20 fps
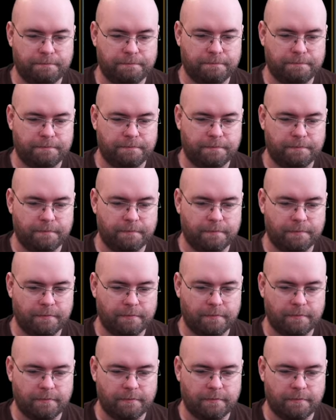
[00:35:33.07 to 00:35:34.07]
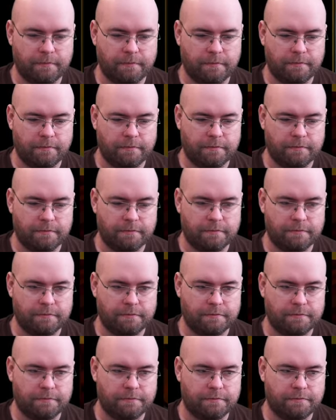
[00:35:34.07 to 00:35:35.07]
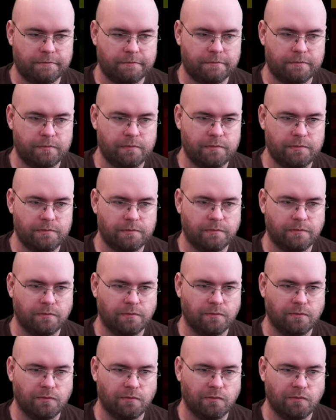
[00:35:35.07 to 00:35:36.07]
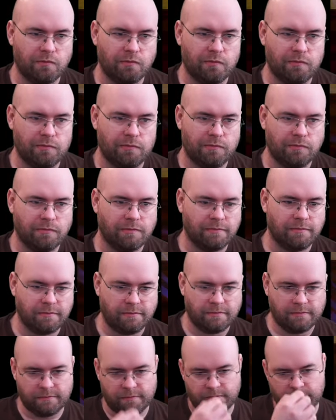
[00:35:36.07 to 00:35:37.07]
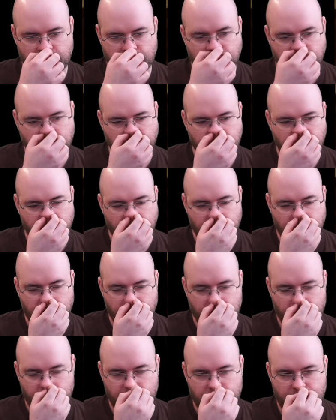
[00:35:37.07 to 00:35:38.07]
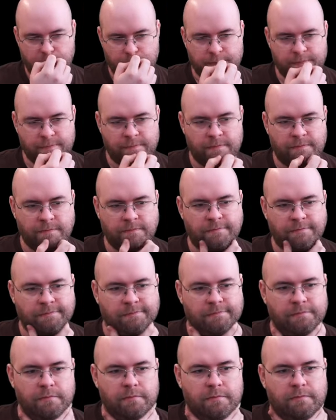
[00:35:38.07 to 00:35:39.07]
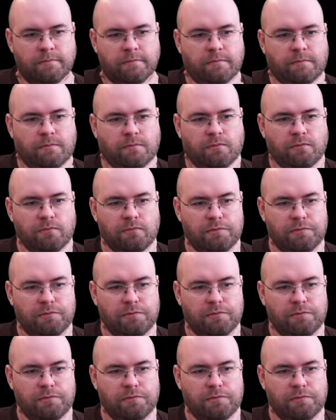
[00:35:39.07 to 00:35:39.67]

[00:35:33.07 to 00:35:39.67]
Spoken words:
Nobody speaks.